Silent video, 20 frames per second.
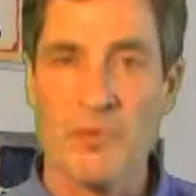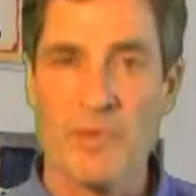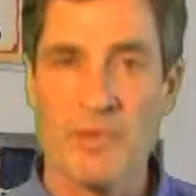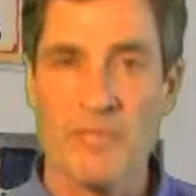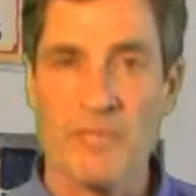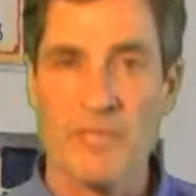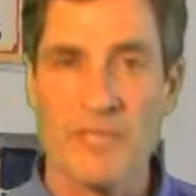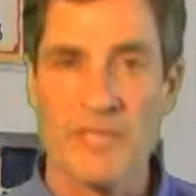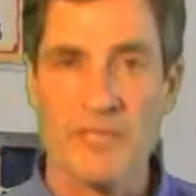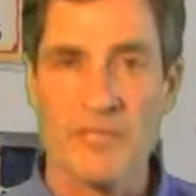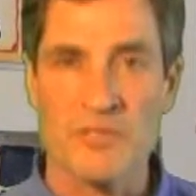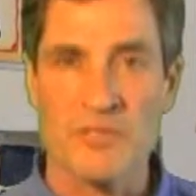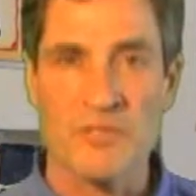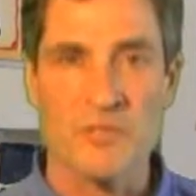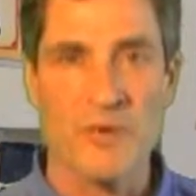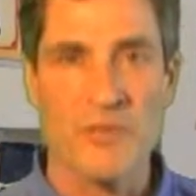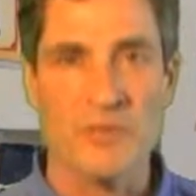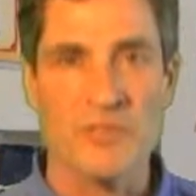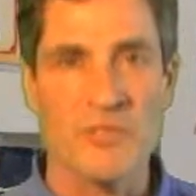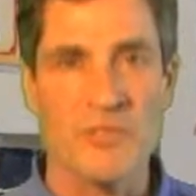Burnsteins
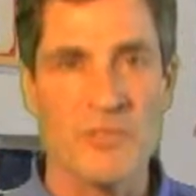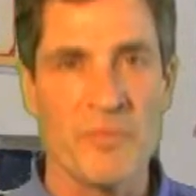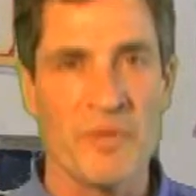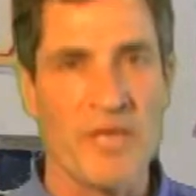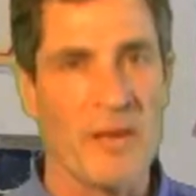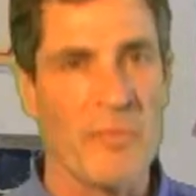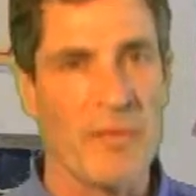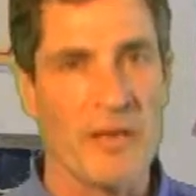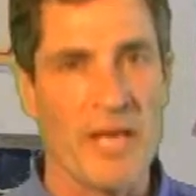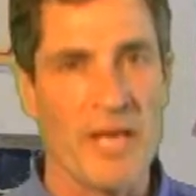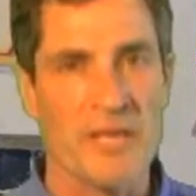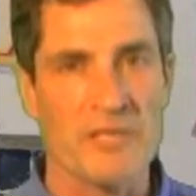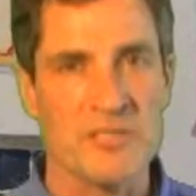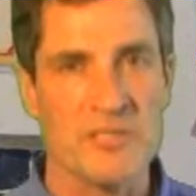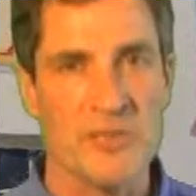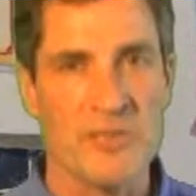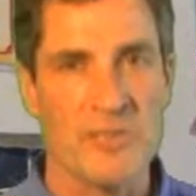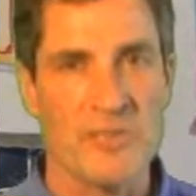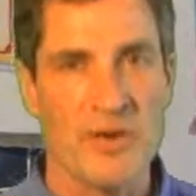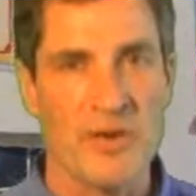grows to become a
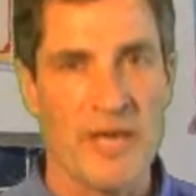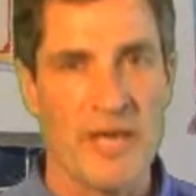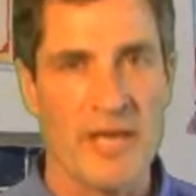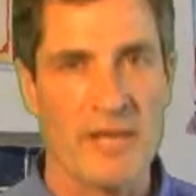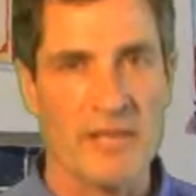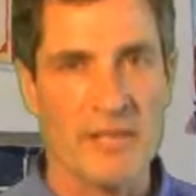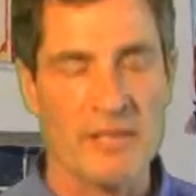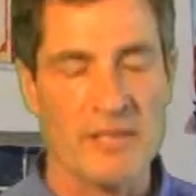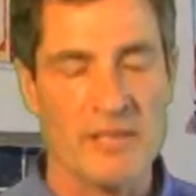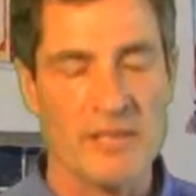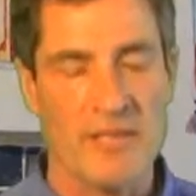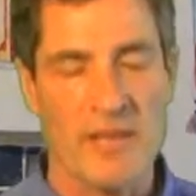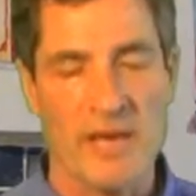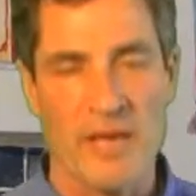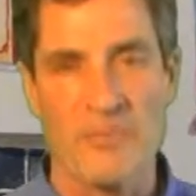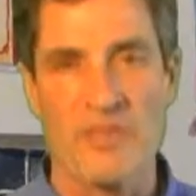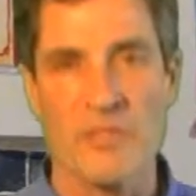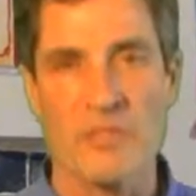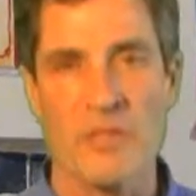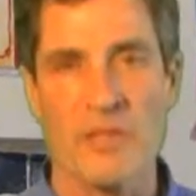national brand
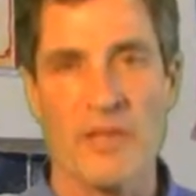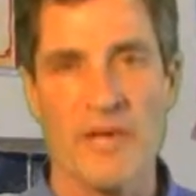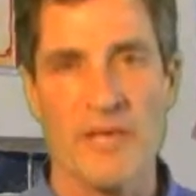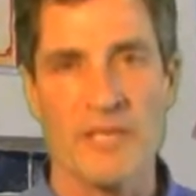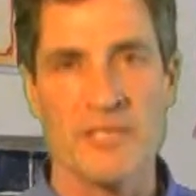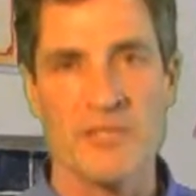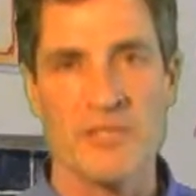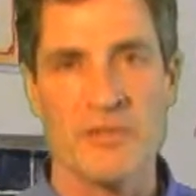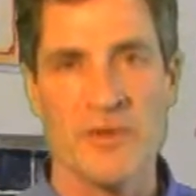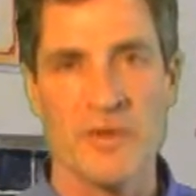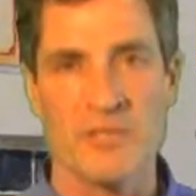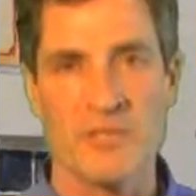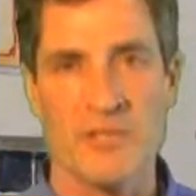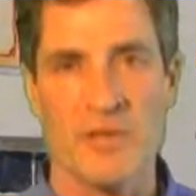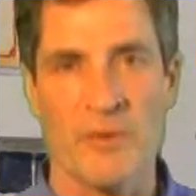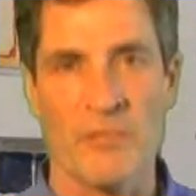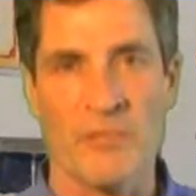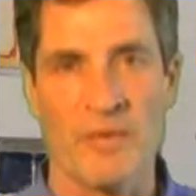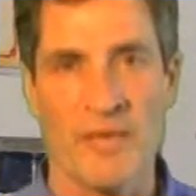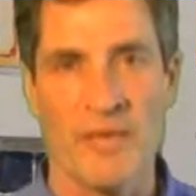synonymous with ice cream
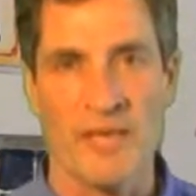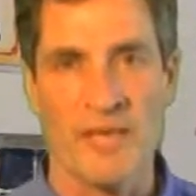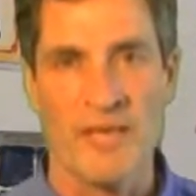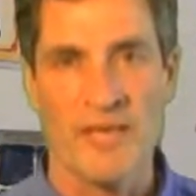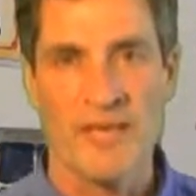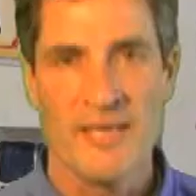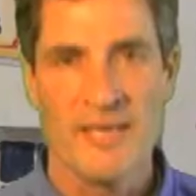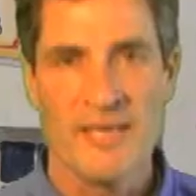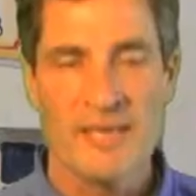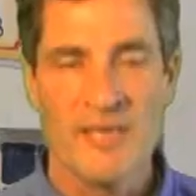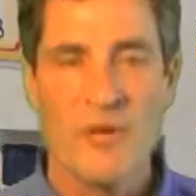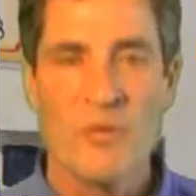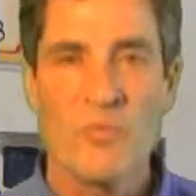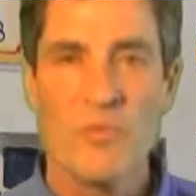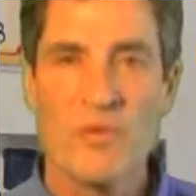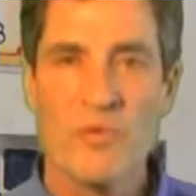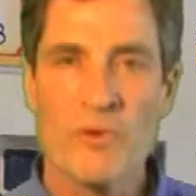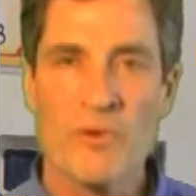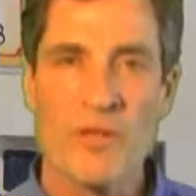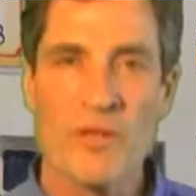someday,
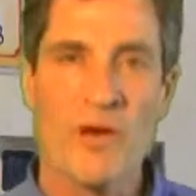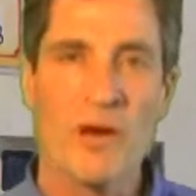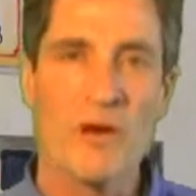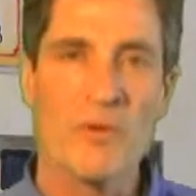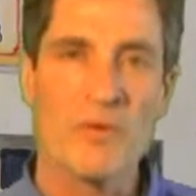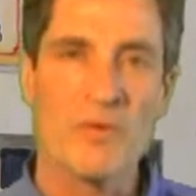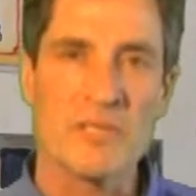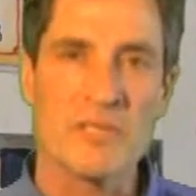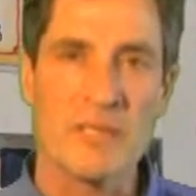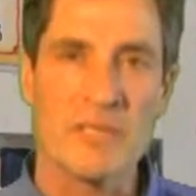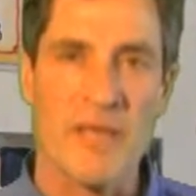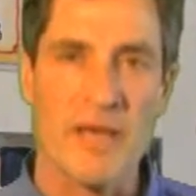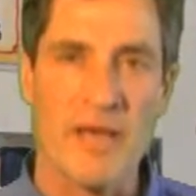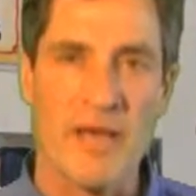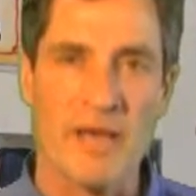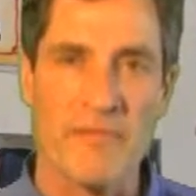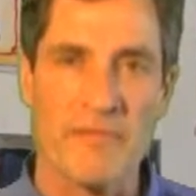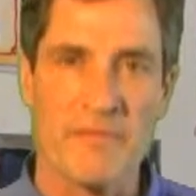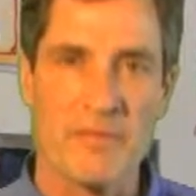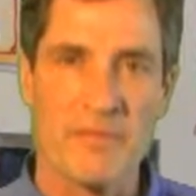we will always
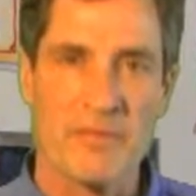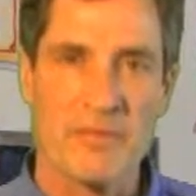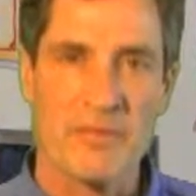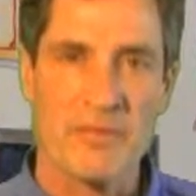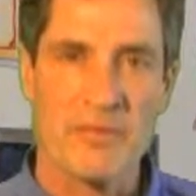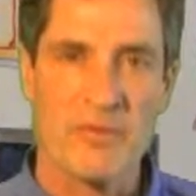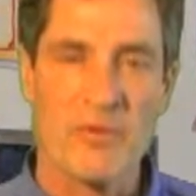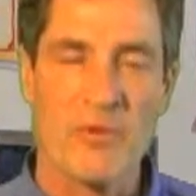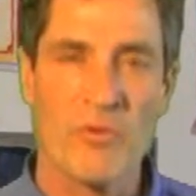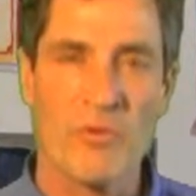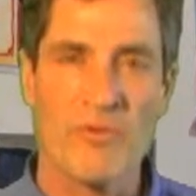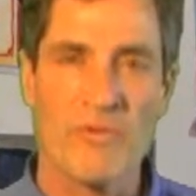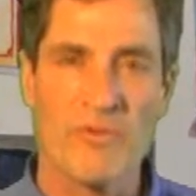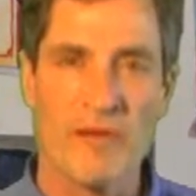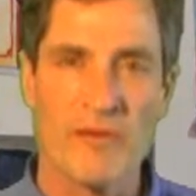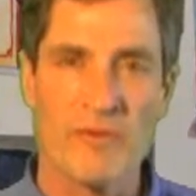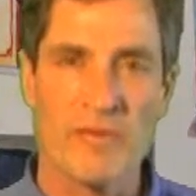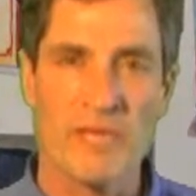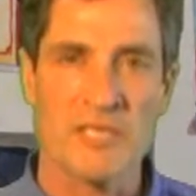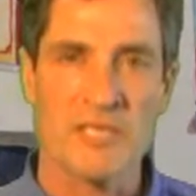have the core
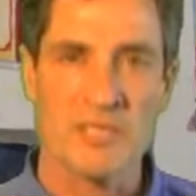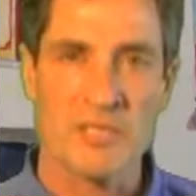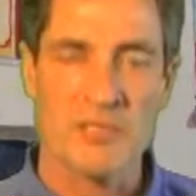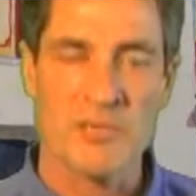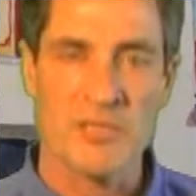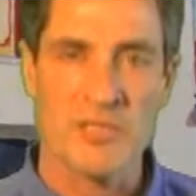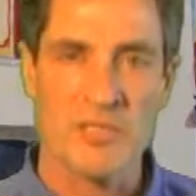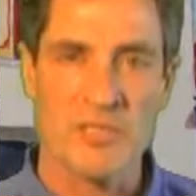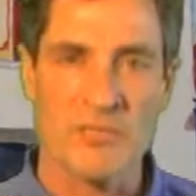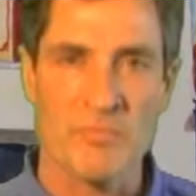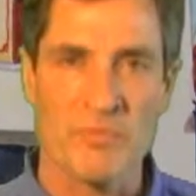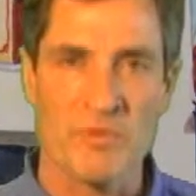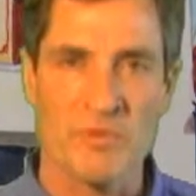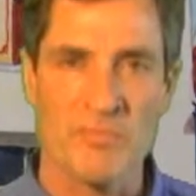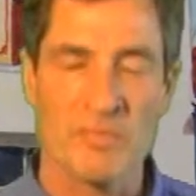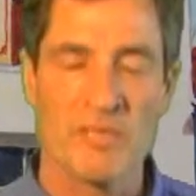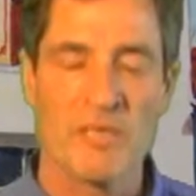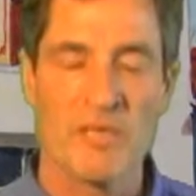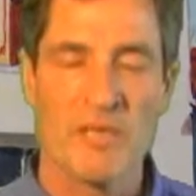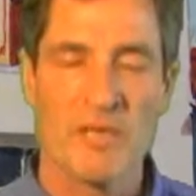foundation
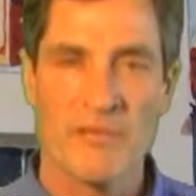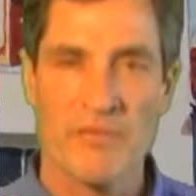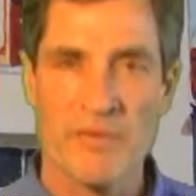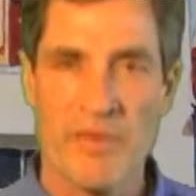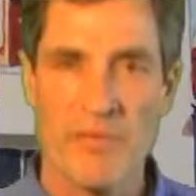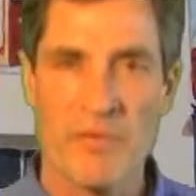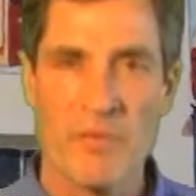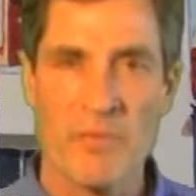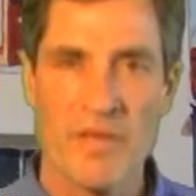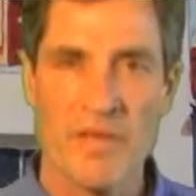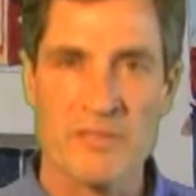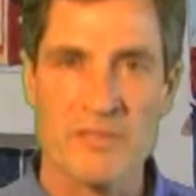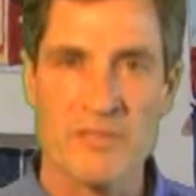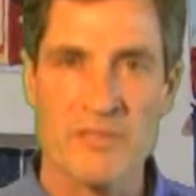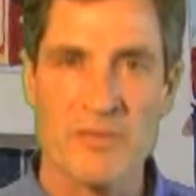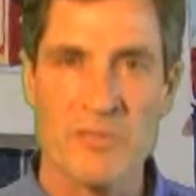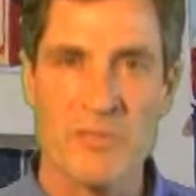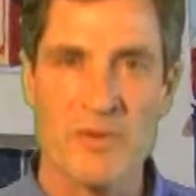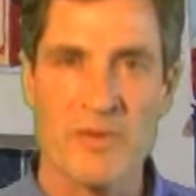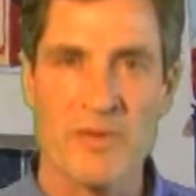principles of giving back to
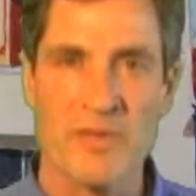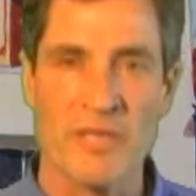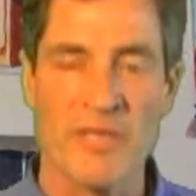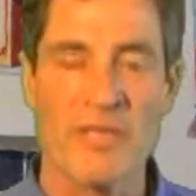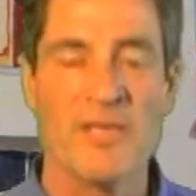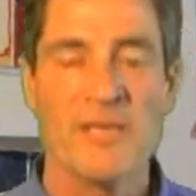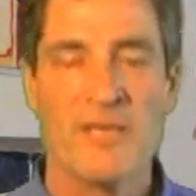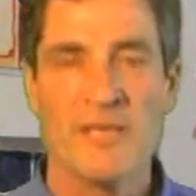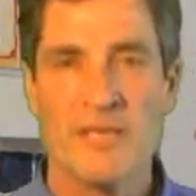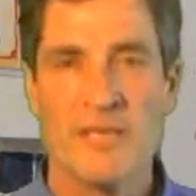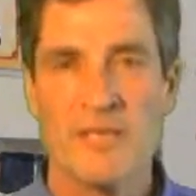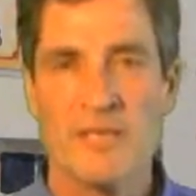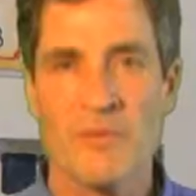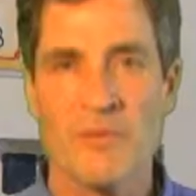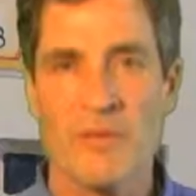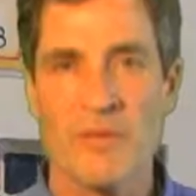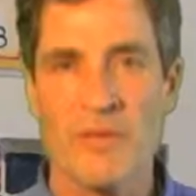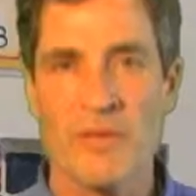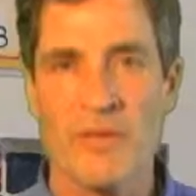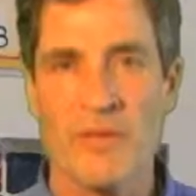the community and
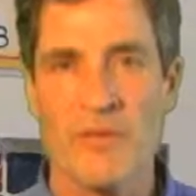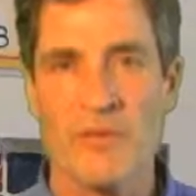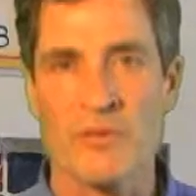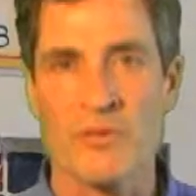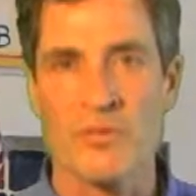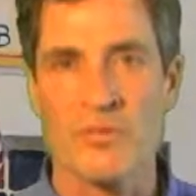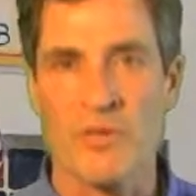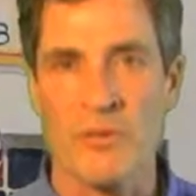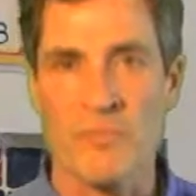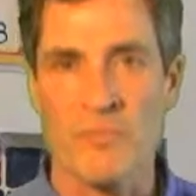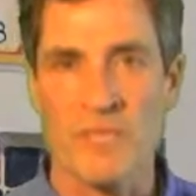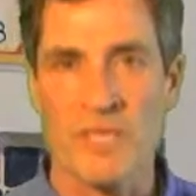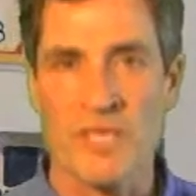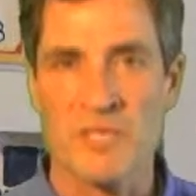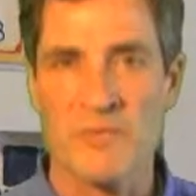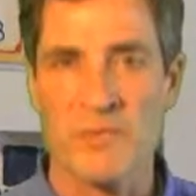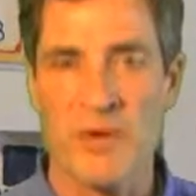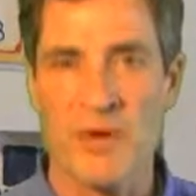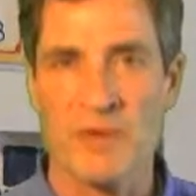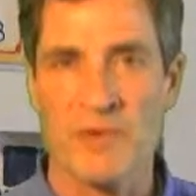community ownership
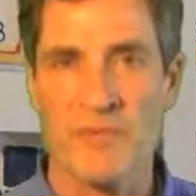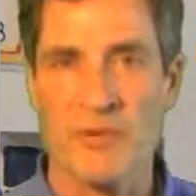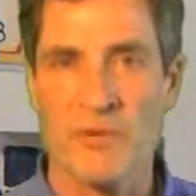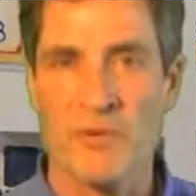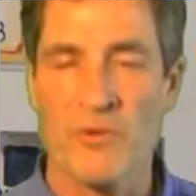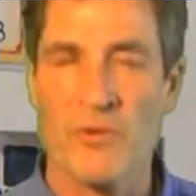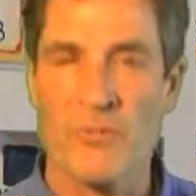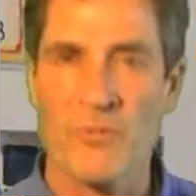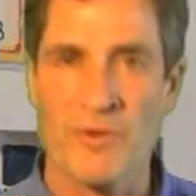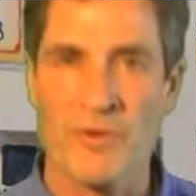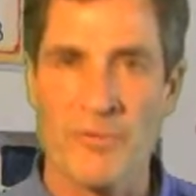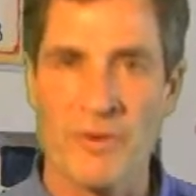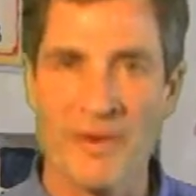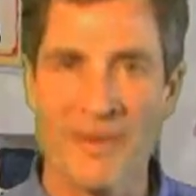as part of our corporate